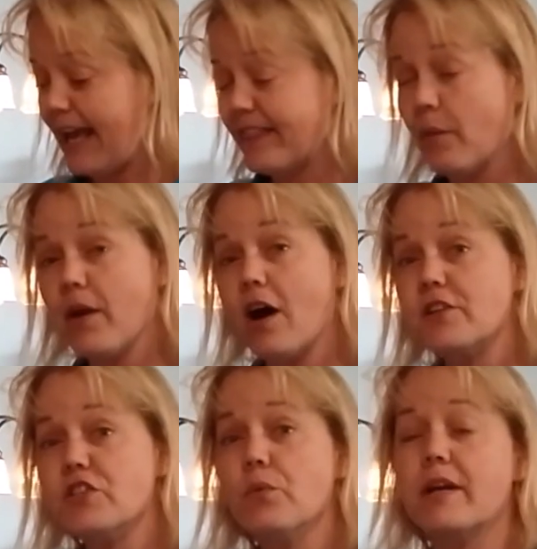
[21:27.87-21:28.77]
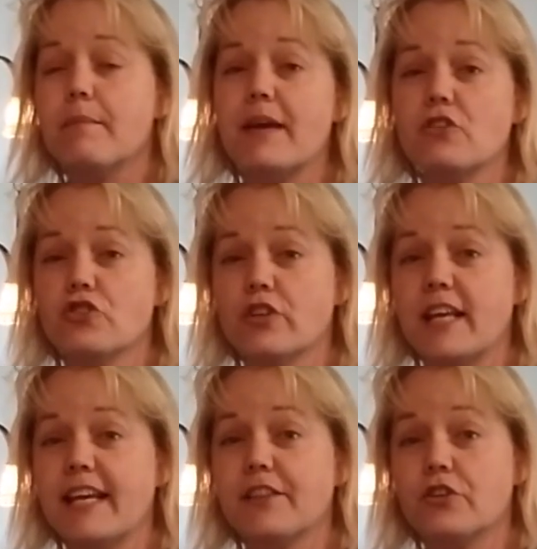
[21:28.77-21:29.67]
And then we also want to make sure
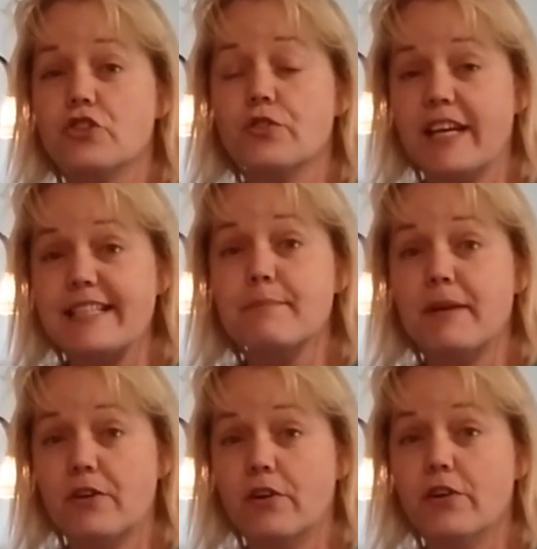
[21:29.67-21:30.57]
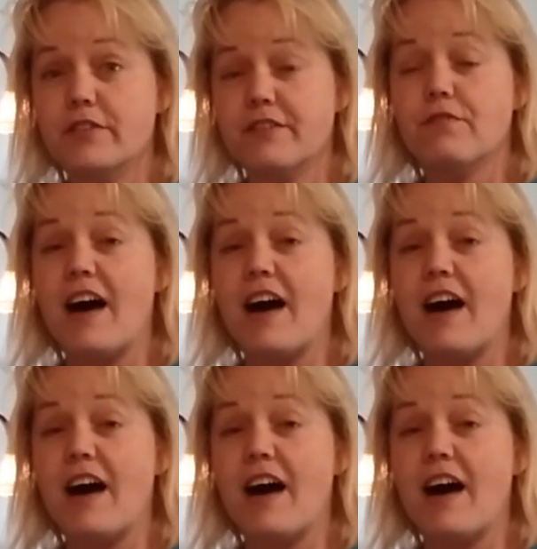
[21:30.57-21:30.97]
they get their trace minerals and